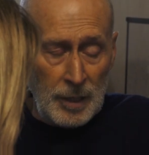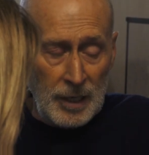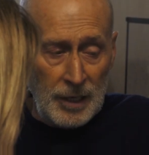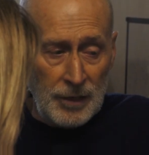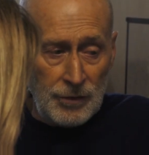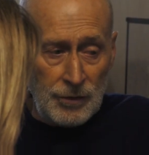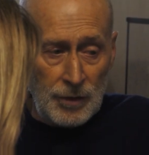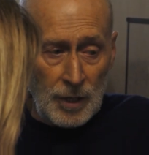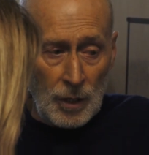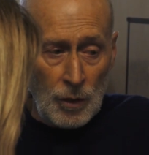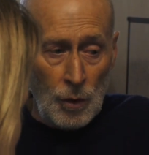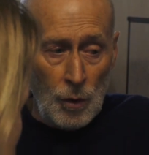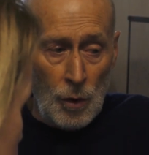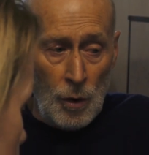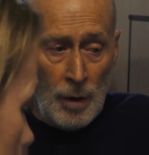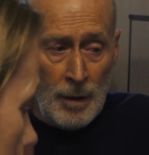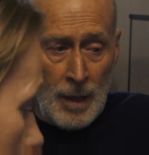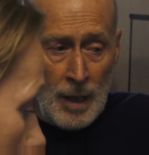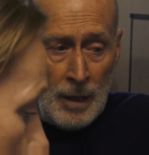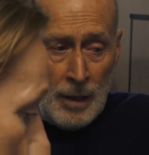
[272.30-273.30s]
place to
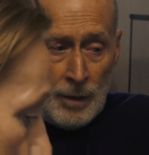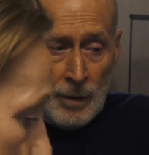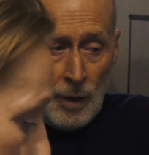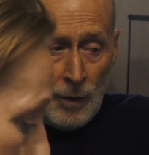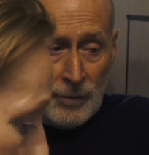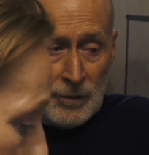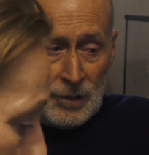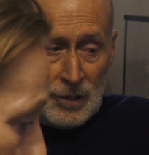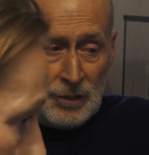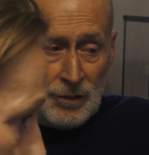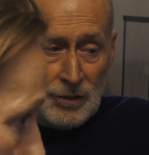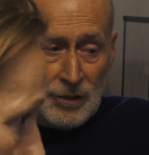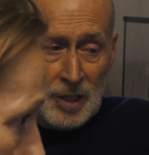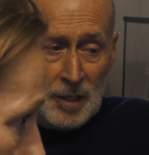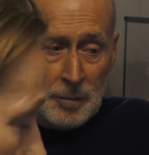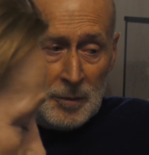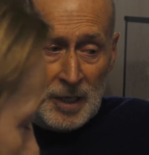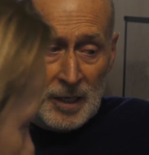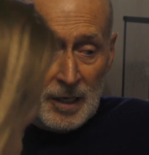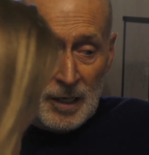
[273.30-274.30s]
go, obviously
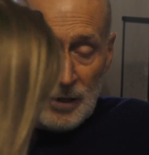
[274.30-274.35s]
steeped in